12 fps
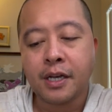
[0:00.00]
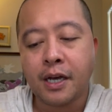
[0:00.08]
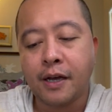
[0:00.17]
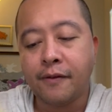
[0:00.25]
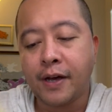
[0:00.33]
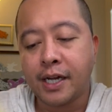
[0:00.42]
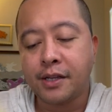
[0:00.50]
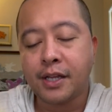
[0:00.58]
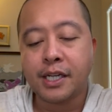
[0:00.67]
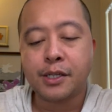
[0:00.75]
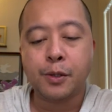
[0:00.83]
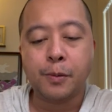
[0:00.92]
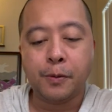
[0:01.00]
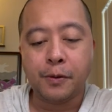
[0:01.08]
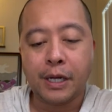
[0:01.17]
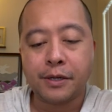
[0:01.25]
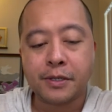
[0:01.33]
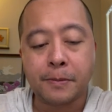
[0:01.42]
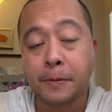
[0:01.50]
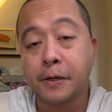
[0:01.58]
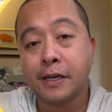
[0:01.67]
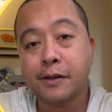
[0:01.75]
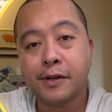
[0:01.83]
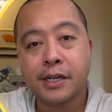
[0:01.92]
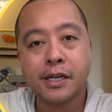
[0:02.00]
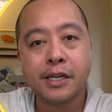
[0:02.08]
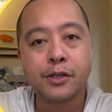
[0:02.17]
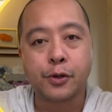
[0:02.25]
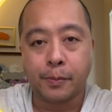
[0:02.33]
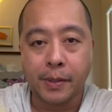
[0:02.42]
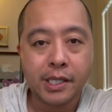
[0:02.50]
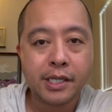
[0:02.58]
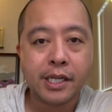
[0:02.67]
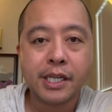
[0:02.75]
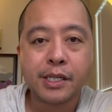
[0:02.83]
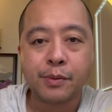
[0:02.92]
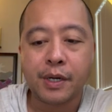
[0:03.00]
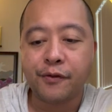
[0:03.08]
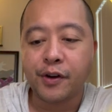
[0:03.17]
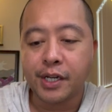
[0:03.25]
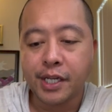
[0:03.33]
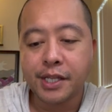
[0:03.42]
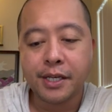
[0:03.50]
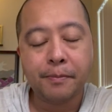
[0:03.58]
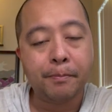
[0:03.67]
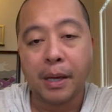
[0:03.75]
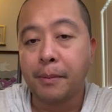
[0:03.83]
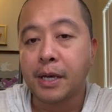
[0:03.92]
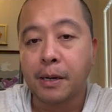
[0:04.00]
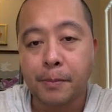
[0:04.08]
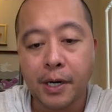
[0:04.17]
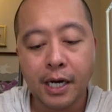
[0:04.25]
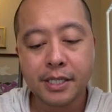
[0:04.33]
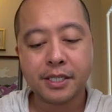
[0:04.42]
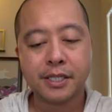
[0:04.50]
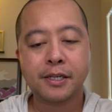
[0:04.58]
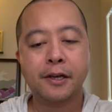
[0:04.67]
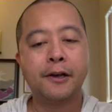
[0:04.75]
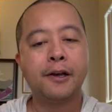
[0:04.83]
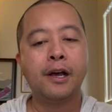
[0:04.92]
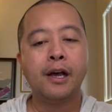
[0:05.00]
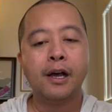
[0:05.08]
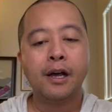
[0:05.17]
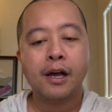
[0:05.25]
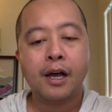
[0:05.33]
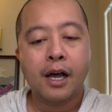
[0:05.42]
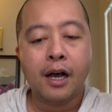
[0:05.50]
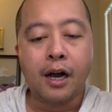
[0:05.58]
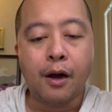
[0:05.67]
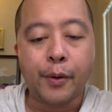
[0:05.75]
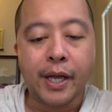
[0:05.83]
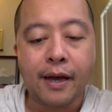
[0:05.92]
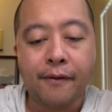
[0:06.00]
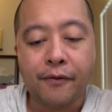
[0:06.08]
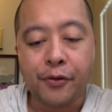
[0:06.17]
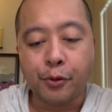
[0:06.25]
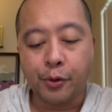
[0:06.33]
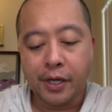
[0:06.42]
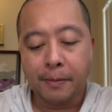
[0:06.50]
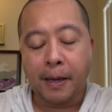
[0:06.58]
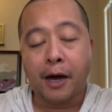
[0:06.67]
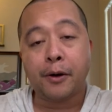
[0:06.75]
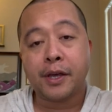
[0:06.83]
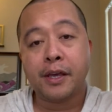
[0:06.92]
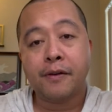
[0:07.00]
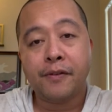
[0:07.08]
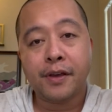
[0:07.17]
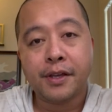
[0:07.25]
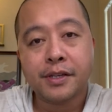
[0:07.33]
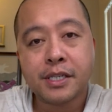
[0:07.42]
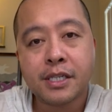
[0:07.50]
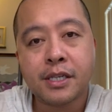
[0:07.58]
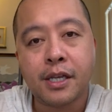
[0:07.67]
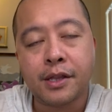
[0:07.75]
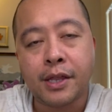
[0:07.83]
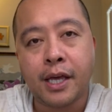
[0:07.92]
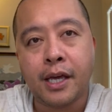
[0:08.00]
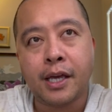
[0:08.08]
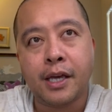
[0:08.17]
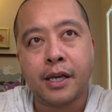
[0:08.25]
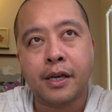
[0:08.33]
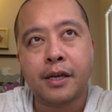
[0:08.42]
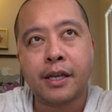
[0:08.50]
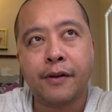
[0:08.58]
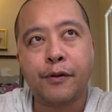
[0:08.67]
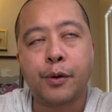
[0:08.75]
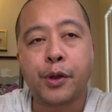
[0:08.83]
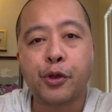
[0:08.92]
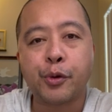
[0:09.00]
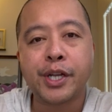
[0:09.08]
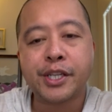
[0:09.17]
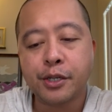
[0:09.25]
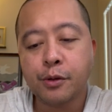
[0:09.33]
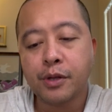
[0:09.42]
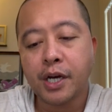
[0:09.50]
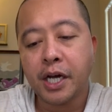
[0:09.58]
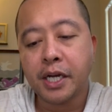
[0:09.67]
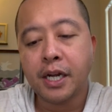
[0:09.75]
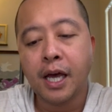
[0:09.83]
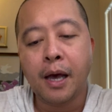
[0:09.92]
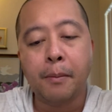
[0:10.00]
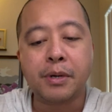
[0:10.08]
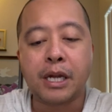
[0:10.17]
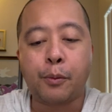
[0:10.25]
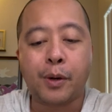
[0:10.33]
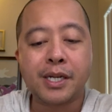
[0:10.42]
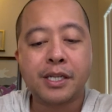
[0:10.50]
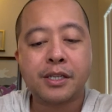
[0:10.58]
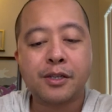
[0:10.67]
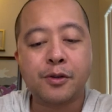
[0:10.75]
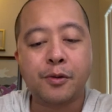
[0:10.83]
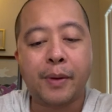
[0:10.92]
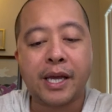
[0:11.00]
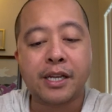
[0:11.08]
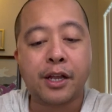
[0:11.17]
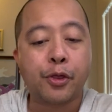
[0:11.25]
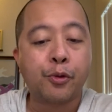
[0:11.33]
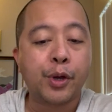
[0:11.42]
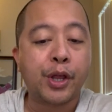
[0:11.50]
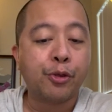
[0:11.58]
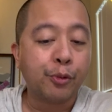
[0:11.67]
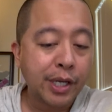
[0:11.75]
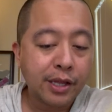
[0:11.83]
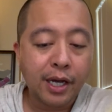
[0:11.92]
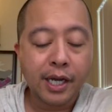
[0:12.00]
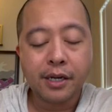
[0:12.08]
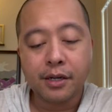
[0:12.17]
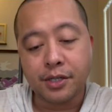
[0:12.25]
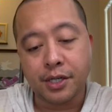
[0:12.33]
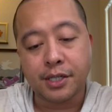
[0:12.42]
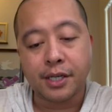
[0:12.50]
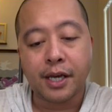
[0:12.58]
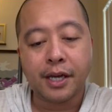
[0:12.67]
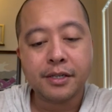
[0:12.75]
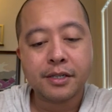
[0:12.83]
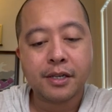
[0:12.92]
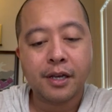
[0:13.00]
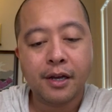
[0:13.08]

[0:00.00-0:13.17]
I've added that to pull out some Iridas or Melonies whenever I need them, maybe a boss. We have 3 Palkia Vs. They give you a 3-2 line, but I wanted to make it a 3-3 line just in case.